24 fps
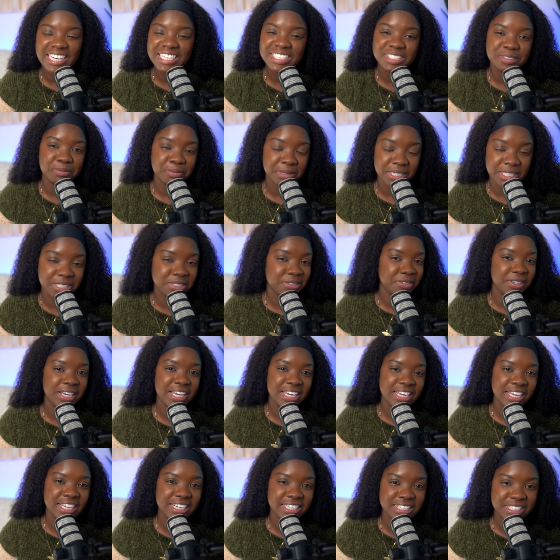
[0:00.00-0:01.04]
That's the best way I
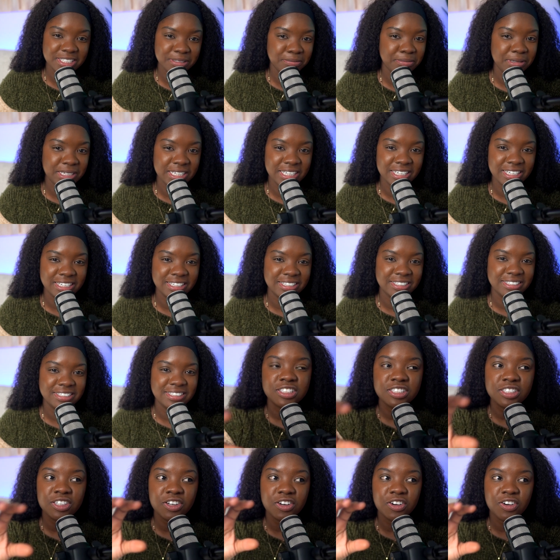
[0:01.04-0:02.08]
can explain it.
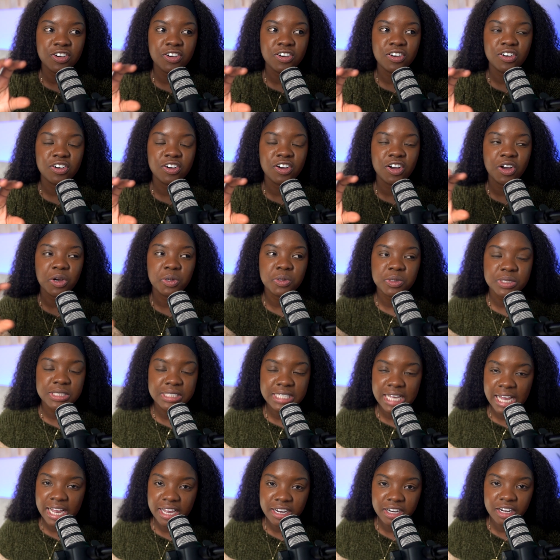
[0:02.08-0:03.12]
So
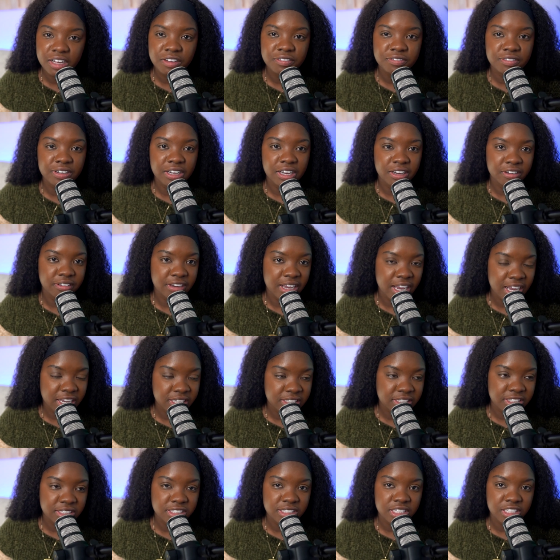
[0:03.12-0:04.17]
outside of
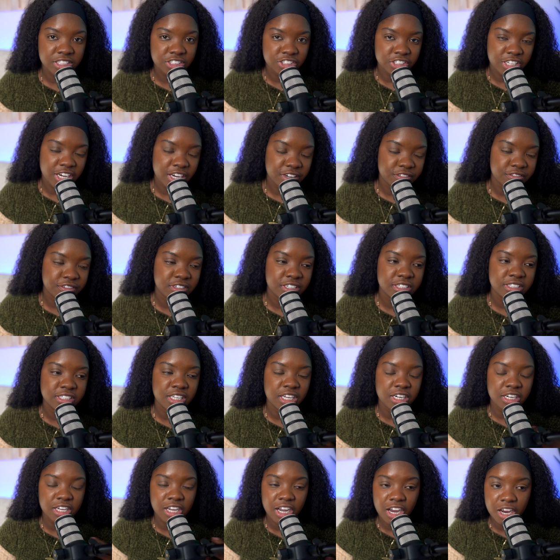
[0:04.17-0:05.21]
garages and driveways
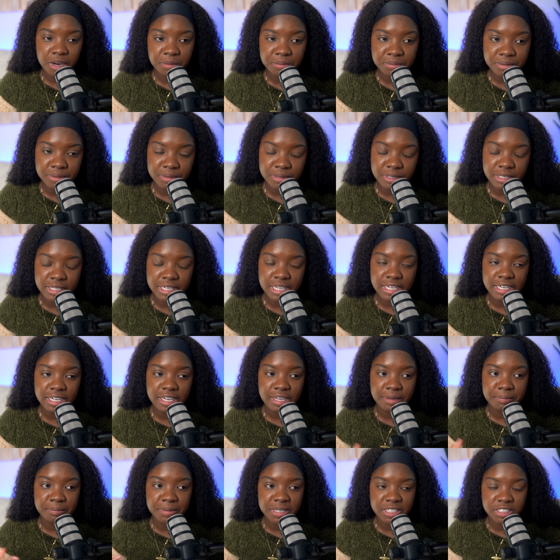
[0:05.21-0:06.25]
and carport that
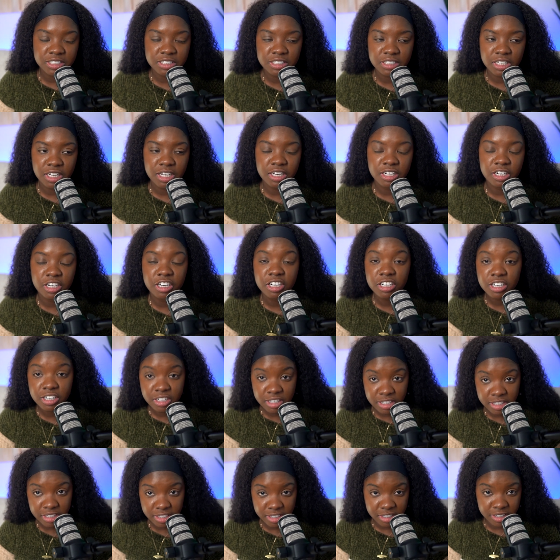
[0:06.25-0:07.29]
I mentioned
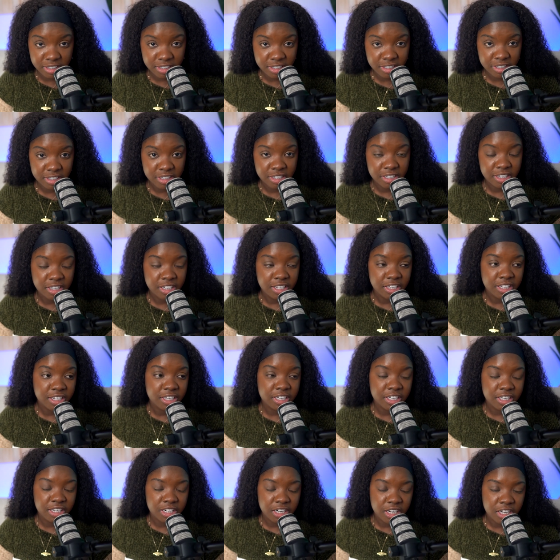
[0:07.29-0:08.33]
earlier,
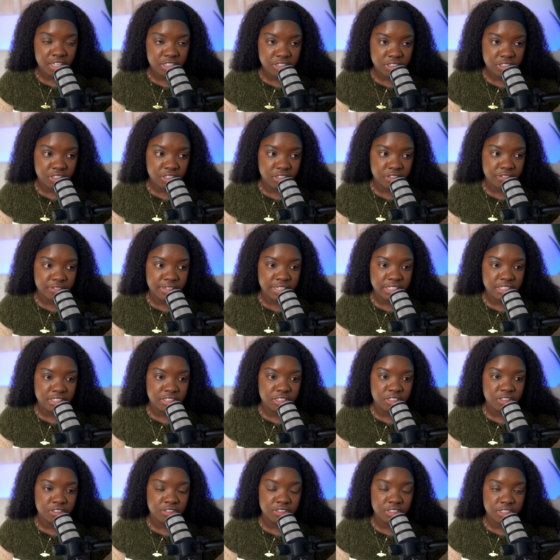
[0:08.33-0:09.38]
you can also rent
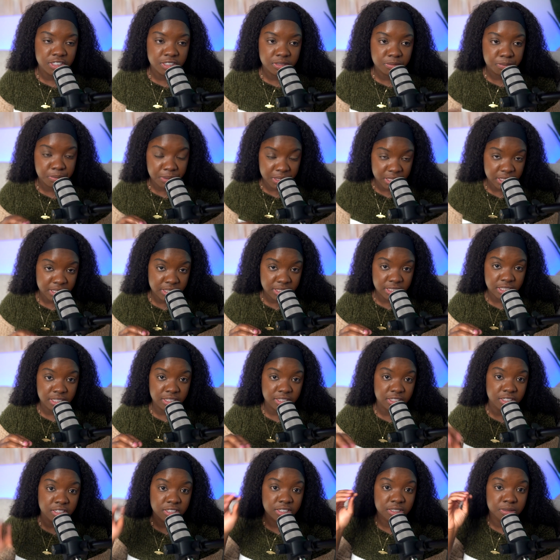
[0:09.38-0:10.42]
out space in
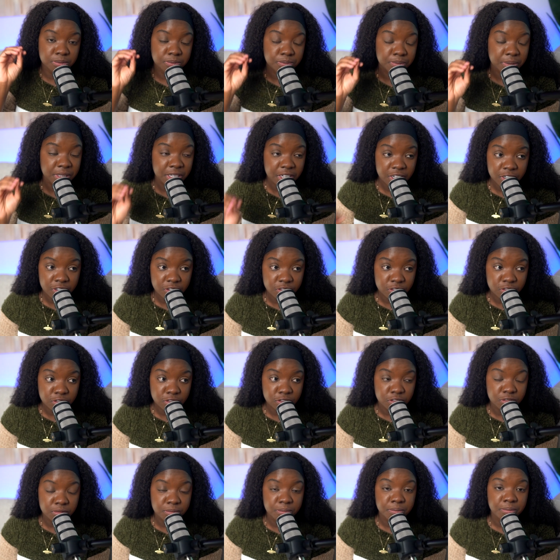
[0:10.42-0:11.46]
a spare
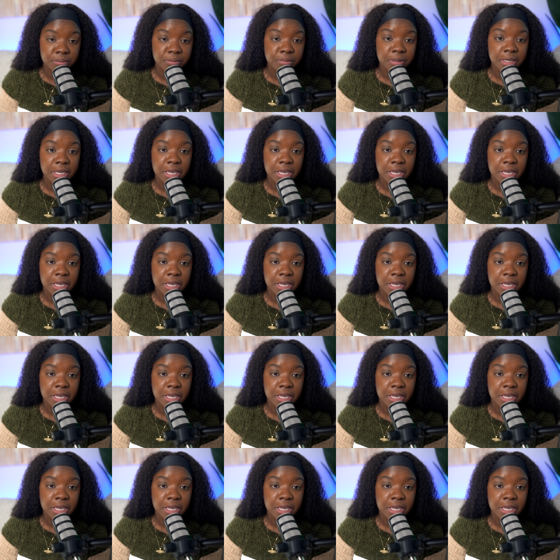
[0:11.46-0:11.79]
room,